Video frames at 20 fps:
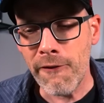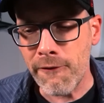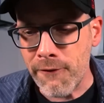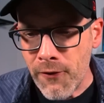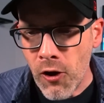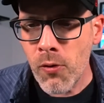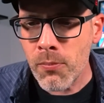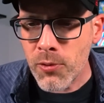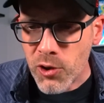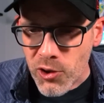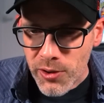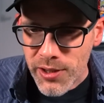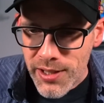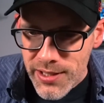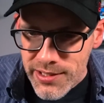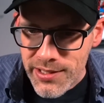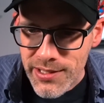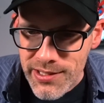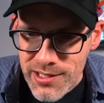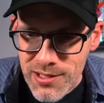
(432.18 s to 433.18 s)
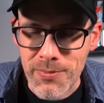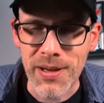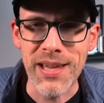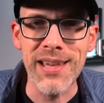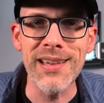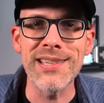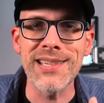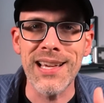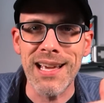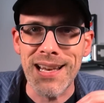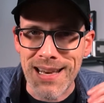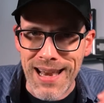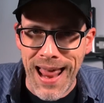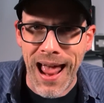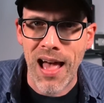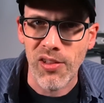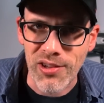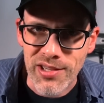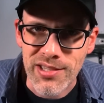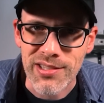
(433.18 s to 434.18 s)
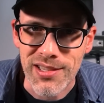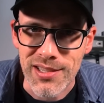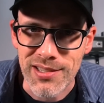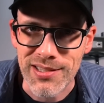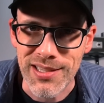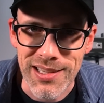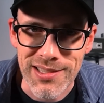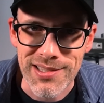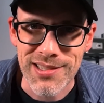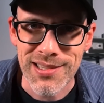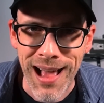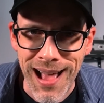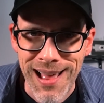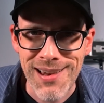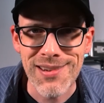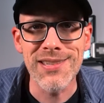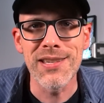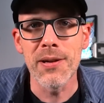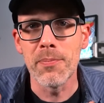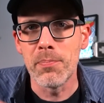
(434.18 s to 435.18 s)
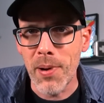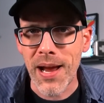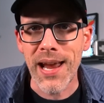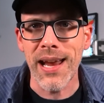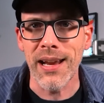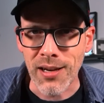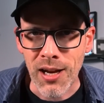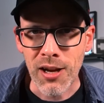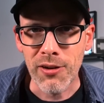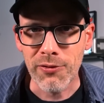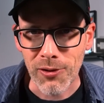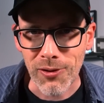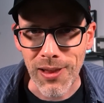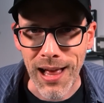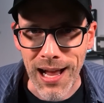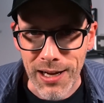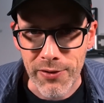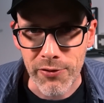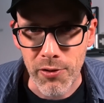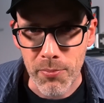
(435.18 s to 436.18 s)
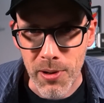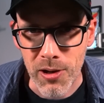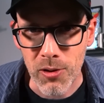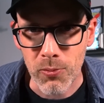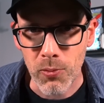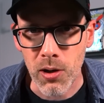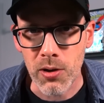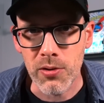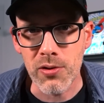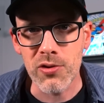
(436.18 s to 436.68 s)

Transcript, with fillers: Film criticism is analysis, it's not debate, for lack of a better word.